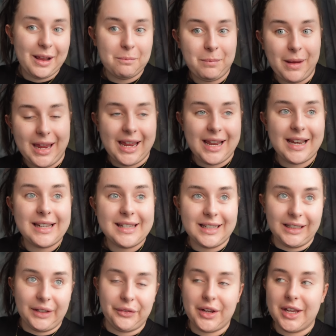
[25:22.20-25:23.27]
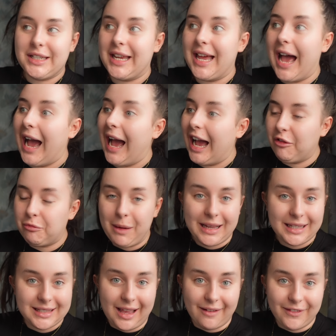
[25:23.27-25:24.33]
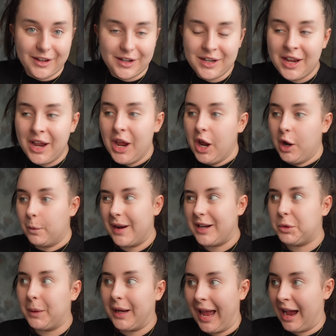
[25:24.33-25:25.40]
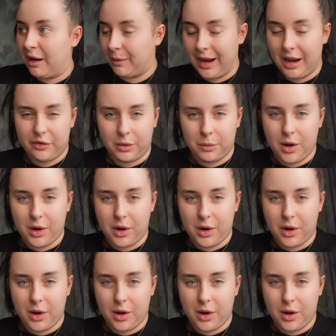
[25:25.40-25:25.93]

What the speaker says: being delivered at 7:30, which we can't wait for.